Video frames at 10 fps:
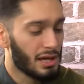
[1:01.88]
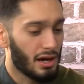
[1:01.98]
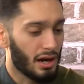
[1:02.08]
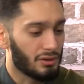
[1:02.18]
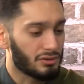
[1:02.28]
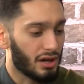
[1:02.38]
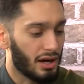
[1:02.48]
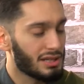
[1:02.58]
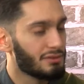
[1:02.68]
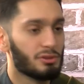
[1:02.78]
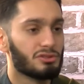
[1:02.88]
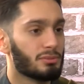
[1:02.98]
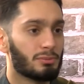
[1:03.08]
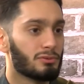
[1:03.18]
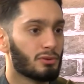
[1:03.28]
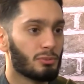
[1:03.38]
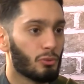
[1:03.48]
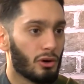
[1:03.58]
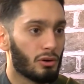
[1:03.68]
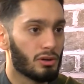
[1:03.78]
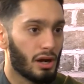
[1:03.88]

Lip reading: And I never used to perform well.